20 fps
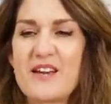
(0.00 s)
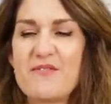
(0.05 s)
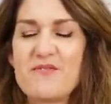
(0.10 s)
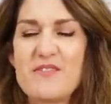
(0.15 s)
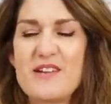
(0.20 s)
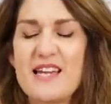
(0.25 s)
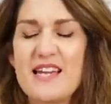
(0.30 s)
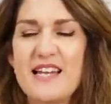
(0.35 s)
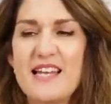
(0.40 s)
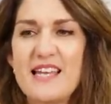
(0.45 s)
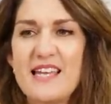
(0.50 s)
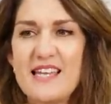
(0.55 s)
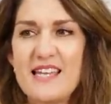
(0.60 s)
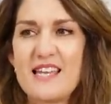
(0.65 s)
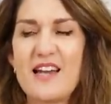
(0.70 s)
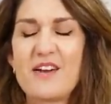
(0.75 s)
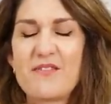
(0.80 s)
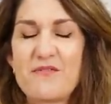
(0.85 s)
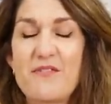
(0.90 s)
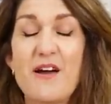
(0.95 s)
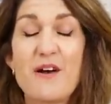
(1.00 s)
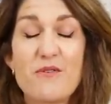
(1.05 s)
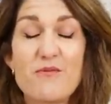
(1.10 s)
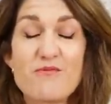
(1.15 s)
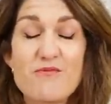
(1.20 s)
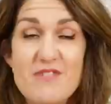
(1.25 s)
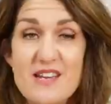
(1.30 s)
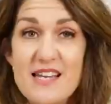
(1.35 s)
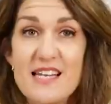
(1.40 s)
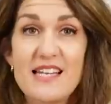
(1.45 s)
I felt
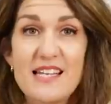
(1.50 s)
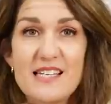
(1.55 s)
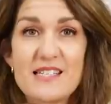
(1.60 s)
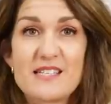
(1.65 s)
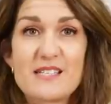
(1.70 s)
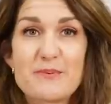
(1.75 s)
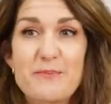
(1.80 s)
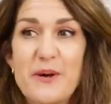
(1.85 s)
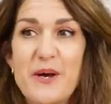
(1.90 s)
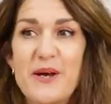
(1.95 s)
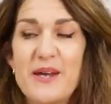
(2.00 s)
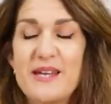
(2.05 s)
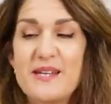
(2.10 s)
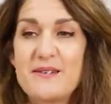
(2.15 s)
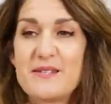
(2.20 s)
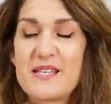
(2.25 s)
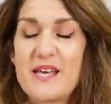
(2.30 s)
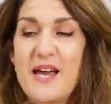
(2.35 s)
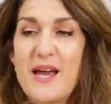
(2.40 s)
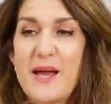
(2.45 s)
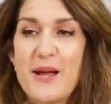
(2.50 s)
really inspired